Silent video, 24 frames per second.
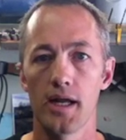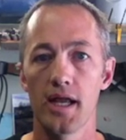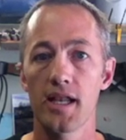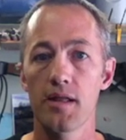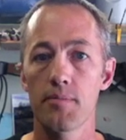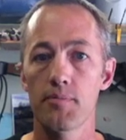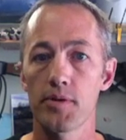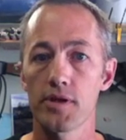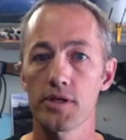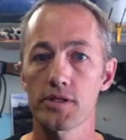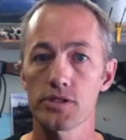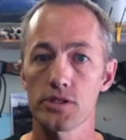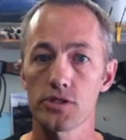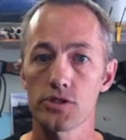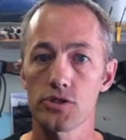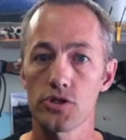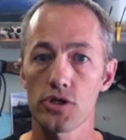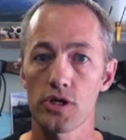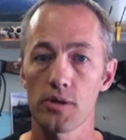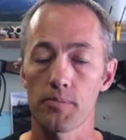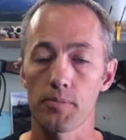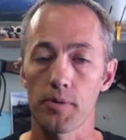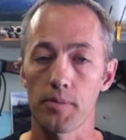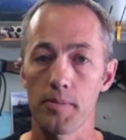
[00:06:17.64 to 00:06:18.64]
Any place that you
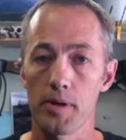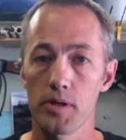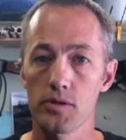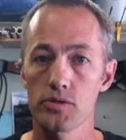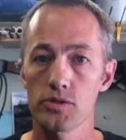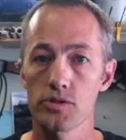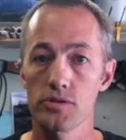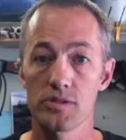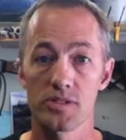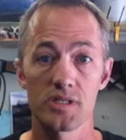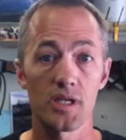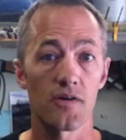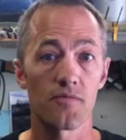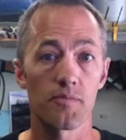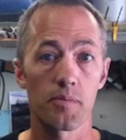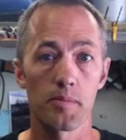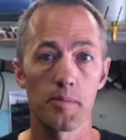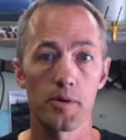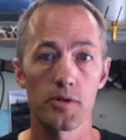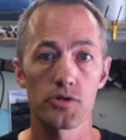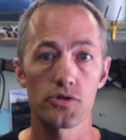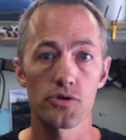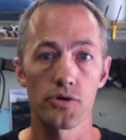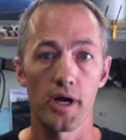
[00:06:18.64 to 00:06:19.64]
can
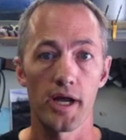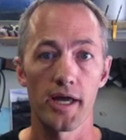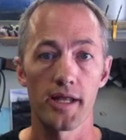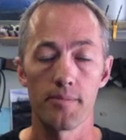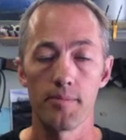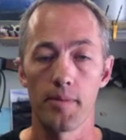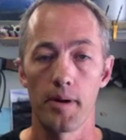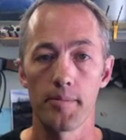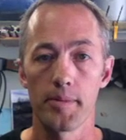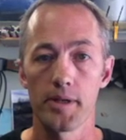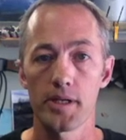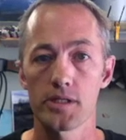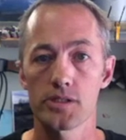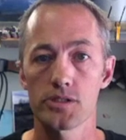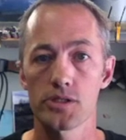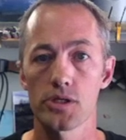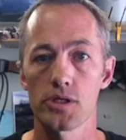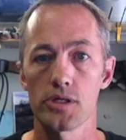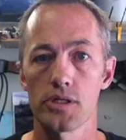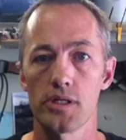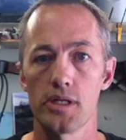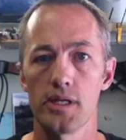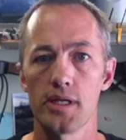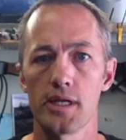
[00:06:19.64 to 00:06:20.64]
self-promote your item, I mean, it's a
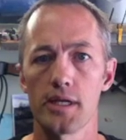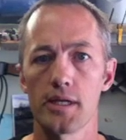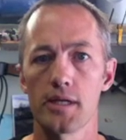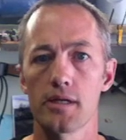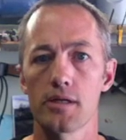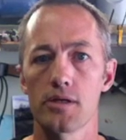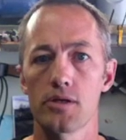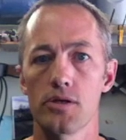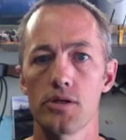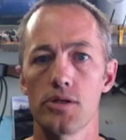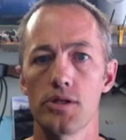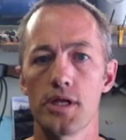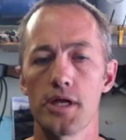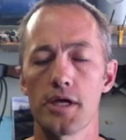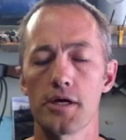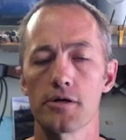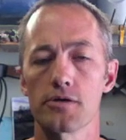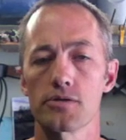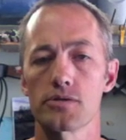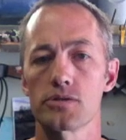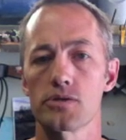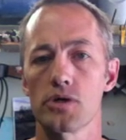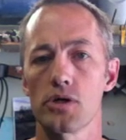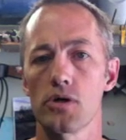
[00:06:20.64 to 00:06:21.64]
good
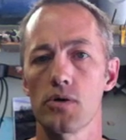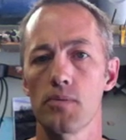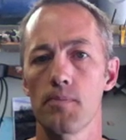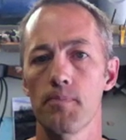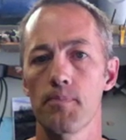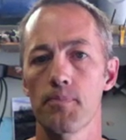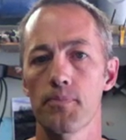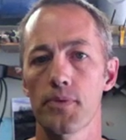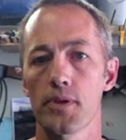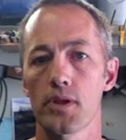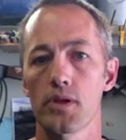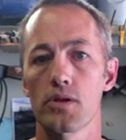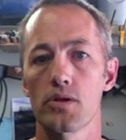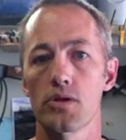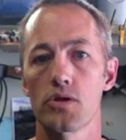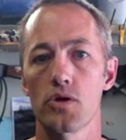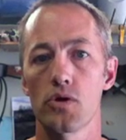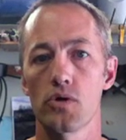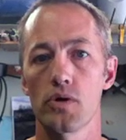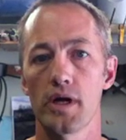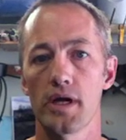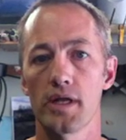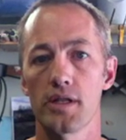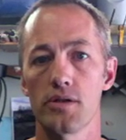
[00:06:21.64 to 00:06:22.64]
deal. So
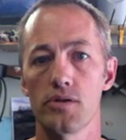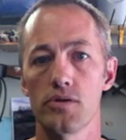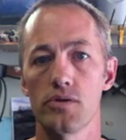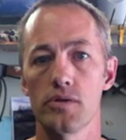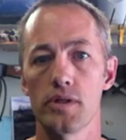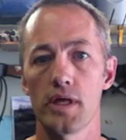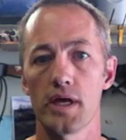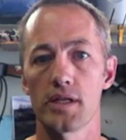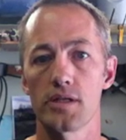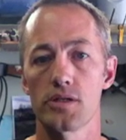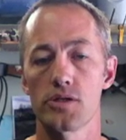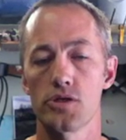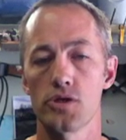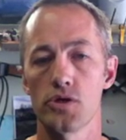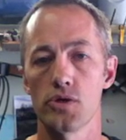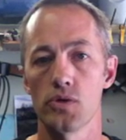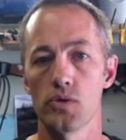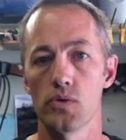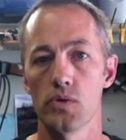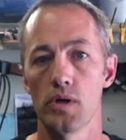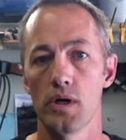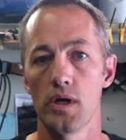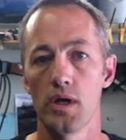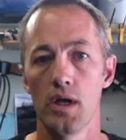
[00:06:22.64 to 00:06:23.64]
go ahead and do that too.